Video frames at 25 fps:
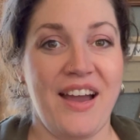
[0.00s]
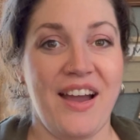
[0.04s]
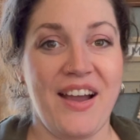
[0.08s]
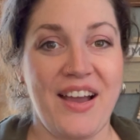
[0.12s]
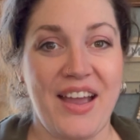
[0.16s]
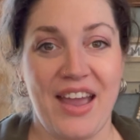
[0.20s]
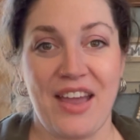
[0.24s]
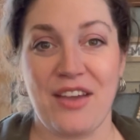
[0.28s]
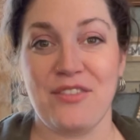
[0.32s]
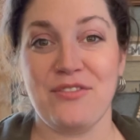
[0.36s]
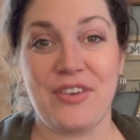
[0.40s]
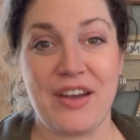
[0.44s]

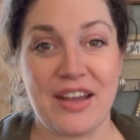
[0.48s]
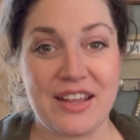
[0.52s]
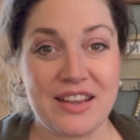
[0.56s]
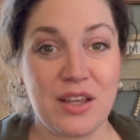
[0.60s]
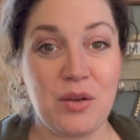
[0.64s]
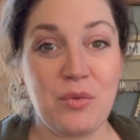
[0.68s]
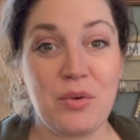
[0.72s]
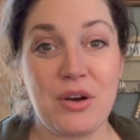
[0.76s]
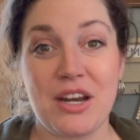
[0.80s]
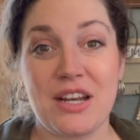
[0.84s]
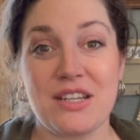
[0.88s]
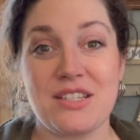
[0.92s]
Okay, and
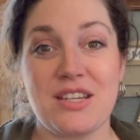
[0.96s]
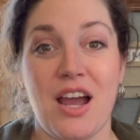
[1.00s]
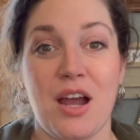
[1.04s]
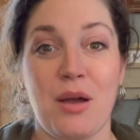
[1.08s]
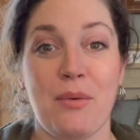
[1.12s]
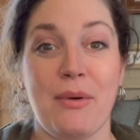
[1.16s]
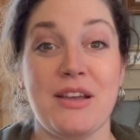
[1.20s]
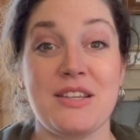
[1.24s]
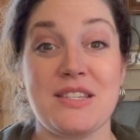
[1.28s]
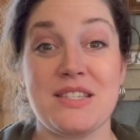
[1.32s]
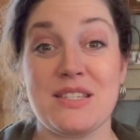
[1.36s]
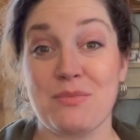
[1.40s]
finally, we're going to
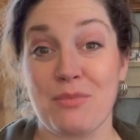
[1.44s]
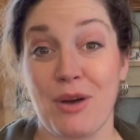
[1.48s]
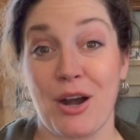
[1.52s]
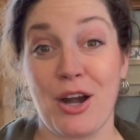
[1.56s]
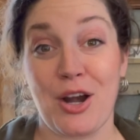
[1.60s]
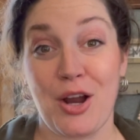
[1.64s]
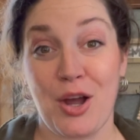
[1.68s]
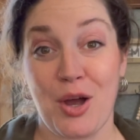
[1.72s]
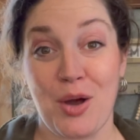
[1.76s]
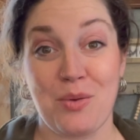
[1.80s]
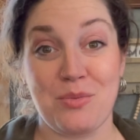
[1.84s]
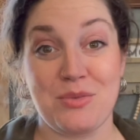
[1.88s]
talk about
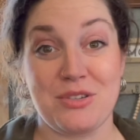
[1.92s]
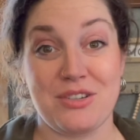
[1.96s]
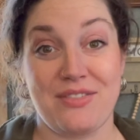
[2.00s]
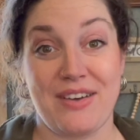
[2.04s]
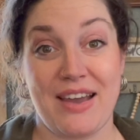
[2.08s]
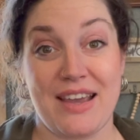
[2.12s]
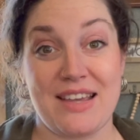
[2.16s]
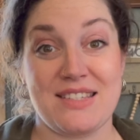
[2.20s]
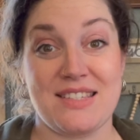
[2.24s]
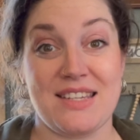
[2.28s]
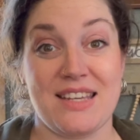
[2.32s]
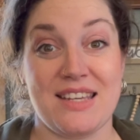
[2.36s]
smart home
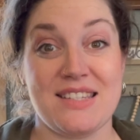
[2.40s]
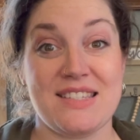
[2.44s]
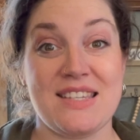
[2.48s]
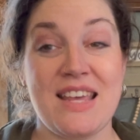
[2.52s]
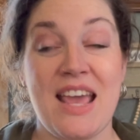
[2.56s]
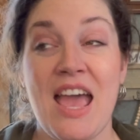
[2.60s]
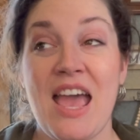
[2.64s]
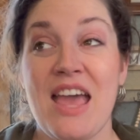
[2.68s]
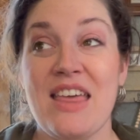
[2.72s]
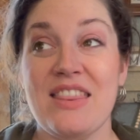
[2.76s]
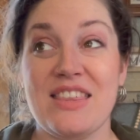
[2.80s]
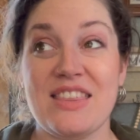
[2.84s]
devices.
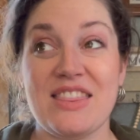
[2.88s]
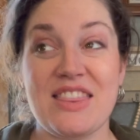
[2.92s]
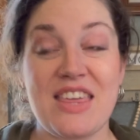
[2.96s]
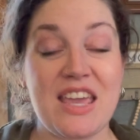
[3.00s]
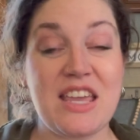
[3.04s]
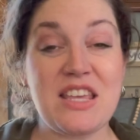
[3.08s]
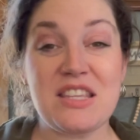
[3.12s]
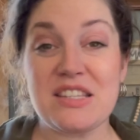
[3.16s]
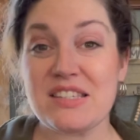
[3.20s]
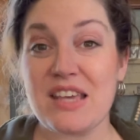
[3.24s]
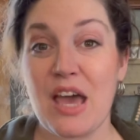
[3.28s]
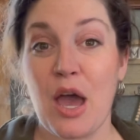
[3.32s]
The
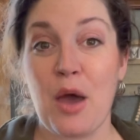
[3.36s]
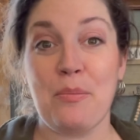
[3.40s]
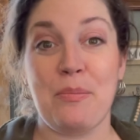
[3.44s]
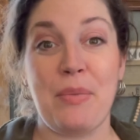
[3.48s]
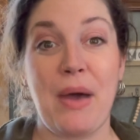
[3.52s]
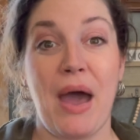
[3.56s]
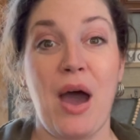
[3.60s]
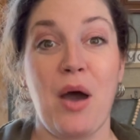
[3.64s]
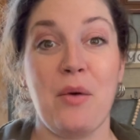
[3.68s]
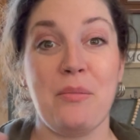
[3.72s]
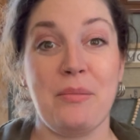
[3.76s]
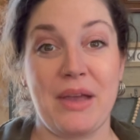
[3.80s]
things
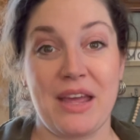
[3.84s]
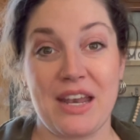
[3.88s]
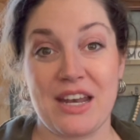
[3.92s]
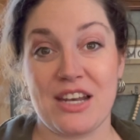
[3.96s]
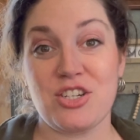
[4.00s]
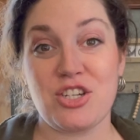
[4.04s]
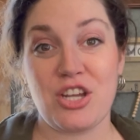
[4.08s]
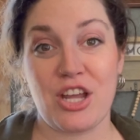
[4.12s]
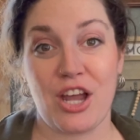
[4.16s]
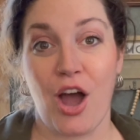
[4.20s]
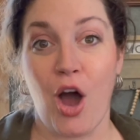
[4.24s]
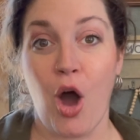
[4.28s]
about
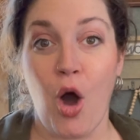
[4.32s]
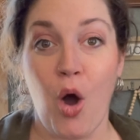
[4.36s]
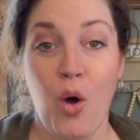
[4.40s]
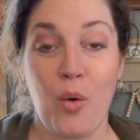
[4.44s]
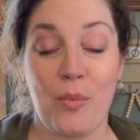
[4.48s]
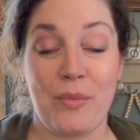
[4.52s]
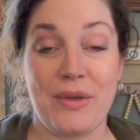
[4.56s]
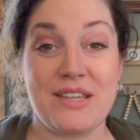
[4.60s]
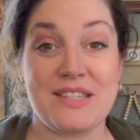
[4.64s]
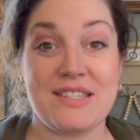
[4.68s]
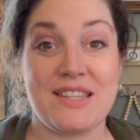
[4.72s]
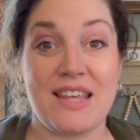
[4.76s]
managing a
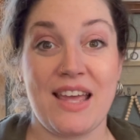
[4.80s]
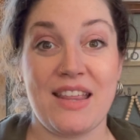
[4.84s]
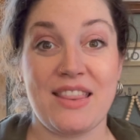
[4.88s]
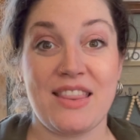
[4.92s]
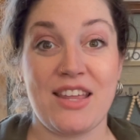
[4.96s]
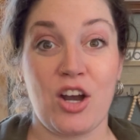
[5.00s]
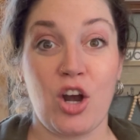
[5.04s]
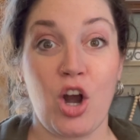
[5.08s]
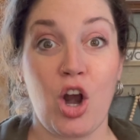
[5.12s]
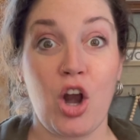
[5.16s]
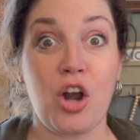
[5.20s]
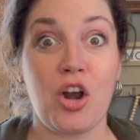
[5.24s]
home is that
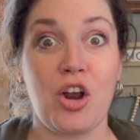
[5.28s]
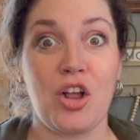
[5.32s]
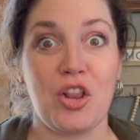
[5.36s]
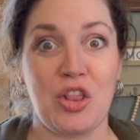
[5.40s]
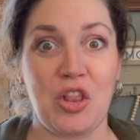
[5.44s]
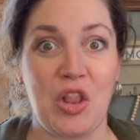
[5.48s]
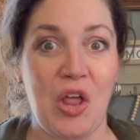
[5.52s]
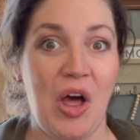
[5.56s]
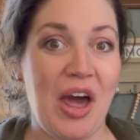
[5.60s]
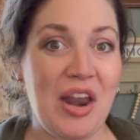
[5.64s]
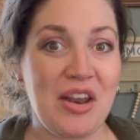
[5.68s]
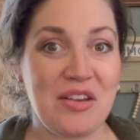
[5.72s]
there are a
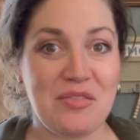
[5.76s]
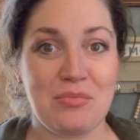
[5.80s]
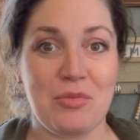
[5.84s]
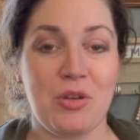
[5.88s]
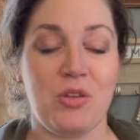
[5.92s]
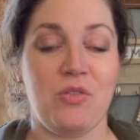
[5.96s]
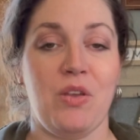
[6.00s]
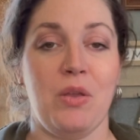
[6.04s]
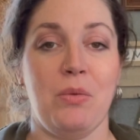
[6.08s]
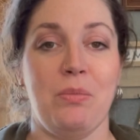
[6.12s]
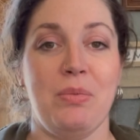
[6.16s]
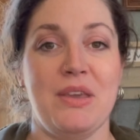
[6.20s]
lot of
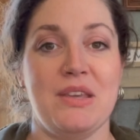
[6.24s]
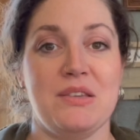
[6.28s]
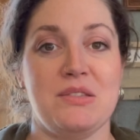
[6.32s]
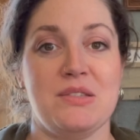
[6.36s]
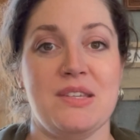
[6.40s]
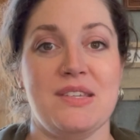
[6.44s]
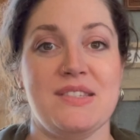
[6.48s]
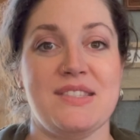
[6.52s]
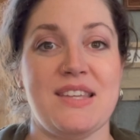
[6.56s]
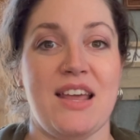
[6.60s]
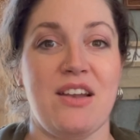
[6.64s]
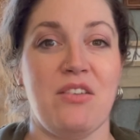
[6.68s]
moving
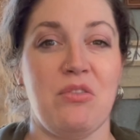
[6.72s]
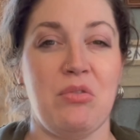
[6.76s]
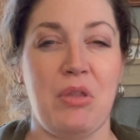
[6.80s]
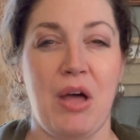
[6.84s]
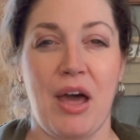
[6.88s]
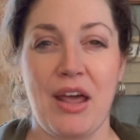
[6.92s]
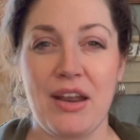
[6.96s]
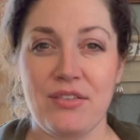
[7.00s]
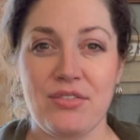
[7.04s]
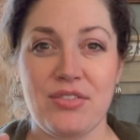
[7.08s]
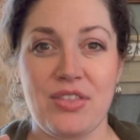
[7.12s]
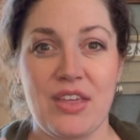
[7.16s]
pieces, and a
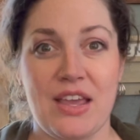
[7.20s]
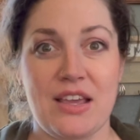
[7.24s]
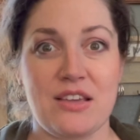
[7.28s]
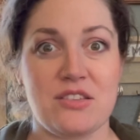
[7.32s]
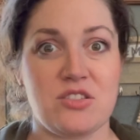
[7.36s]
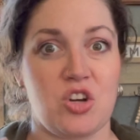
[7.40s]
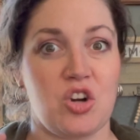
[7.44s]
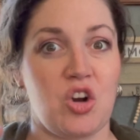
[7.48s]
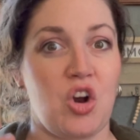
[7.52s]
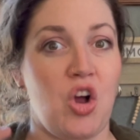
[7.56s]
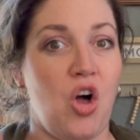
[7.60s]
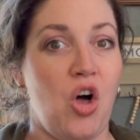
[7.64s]
lot of
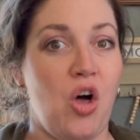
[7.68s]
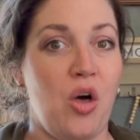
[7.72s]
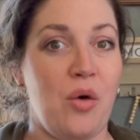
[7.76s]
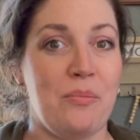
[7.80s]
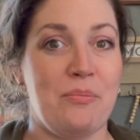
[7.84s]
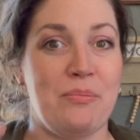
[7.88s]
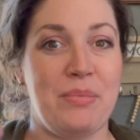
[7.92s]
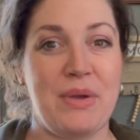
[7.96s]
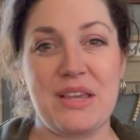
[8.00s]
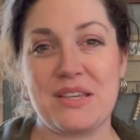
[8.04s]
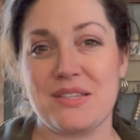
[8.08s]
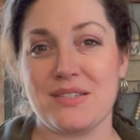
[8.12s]
things are all
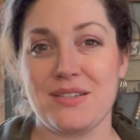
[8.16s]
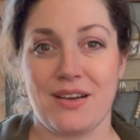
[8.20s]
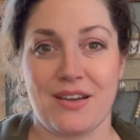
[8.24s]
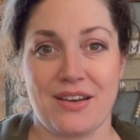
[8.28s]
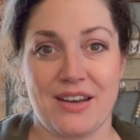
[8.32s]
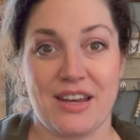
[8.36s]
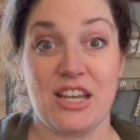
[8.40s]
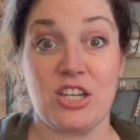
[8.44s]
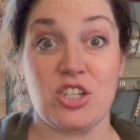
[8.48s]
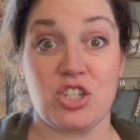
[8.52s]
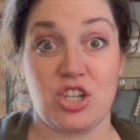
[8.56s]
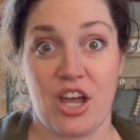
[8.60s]
based
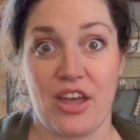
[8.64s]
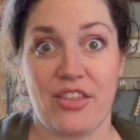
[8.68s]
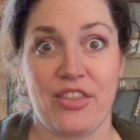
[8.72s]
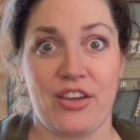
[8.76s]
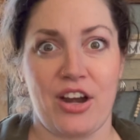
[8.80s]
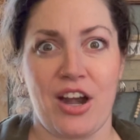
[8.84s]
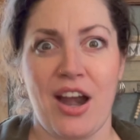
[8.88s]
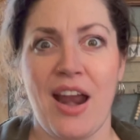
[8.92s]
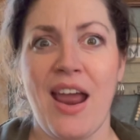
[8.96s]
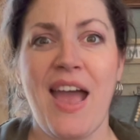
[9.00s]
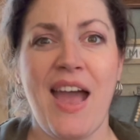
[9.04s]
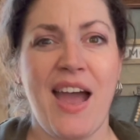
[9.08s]
on each
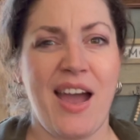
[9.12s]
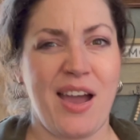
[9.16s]
other.